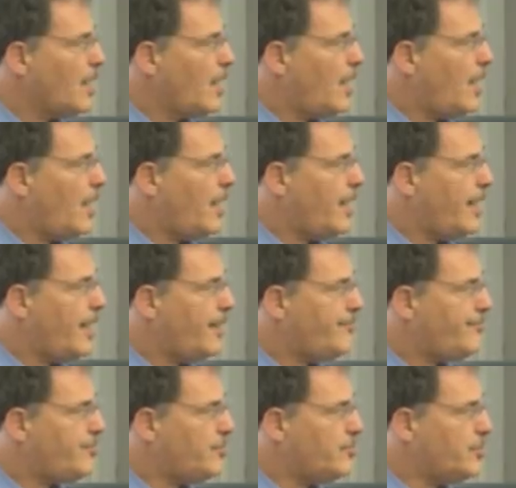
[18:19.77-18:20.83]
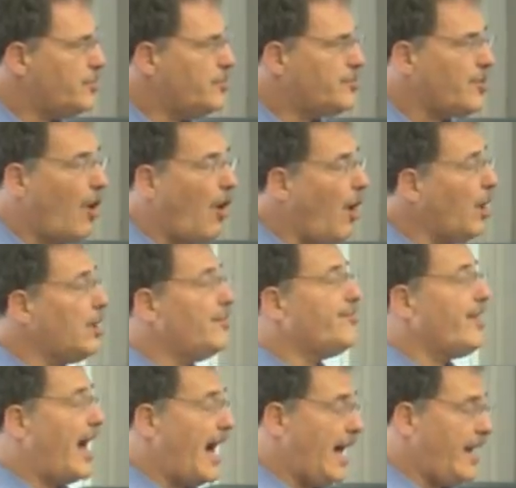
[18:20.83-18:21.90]
uh, if you use all of
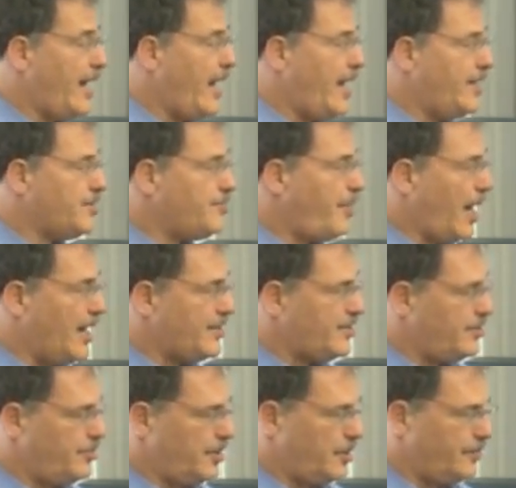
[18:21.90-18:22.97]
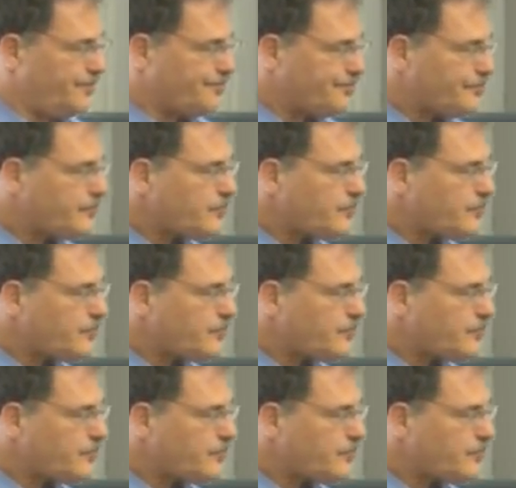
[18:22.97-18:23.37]
that as possible